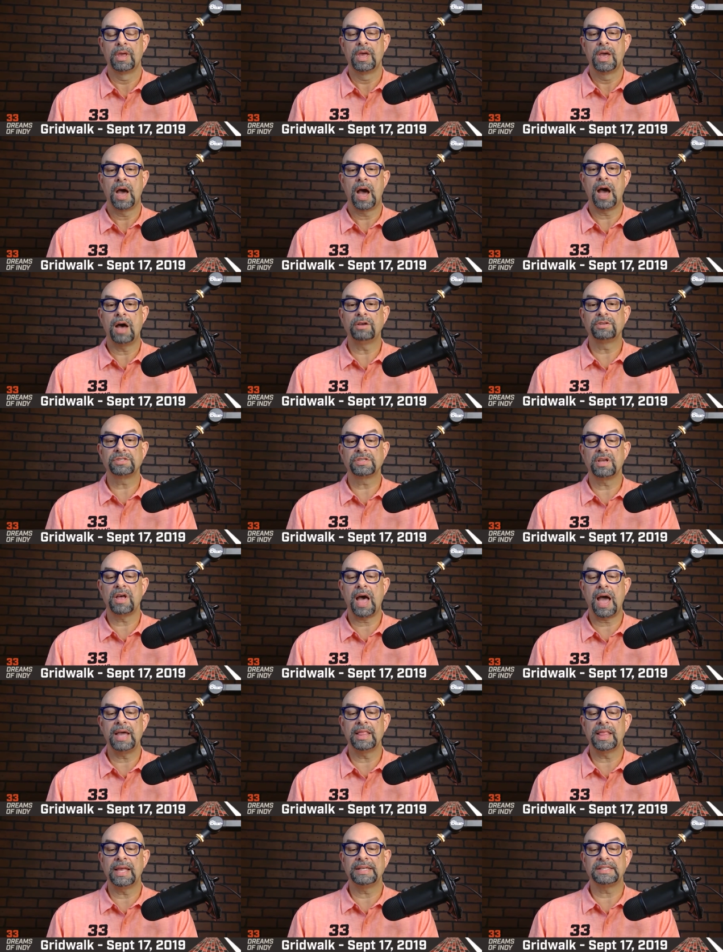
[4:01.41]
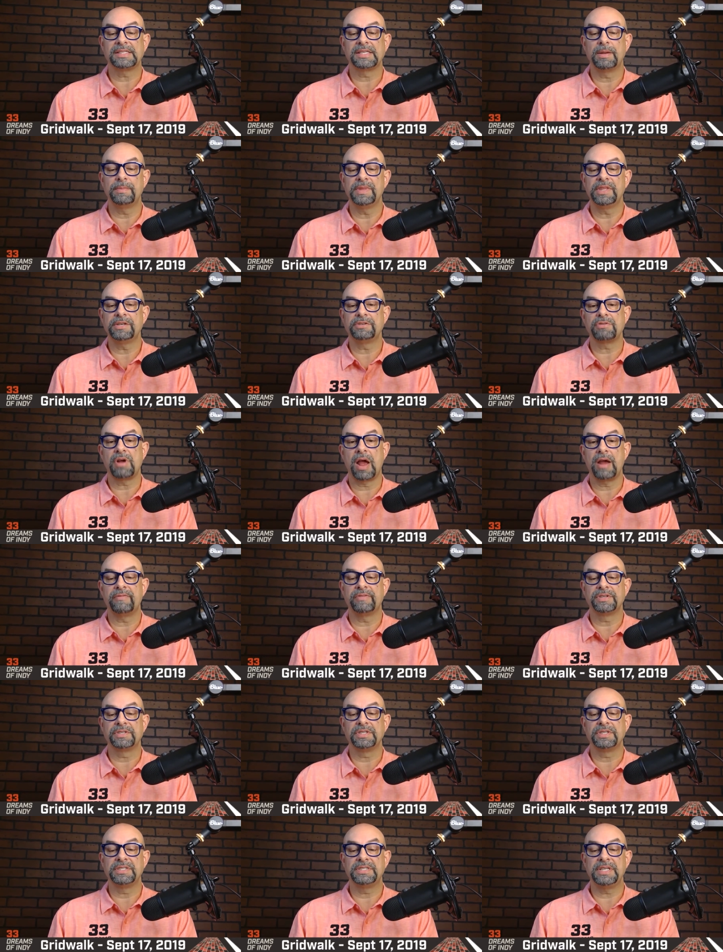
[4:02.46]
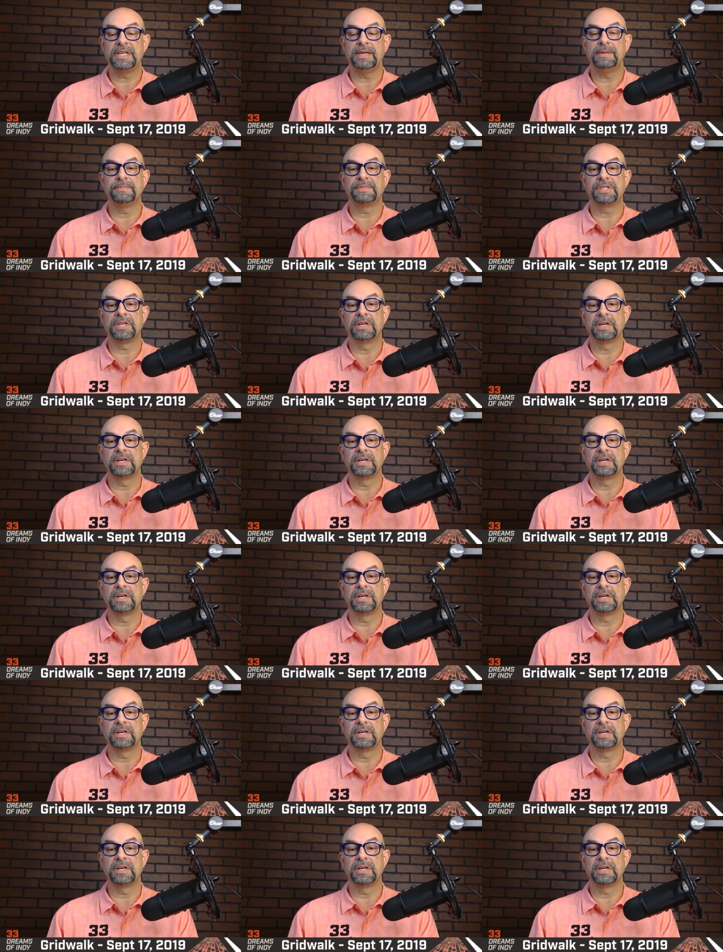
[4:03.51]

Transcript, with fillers: I also highlight some of the drivers and teams that are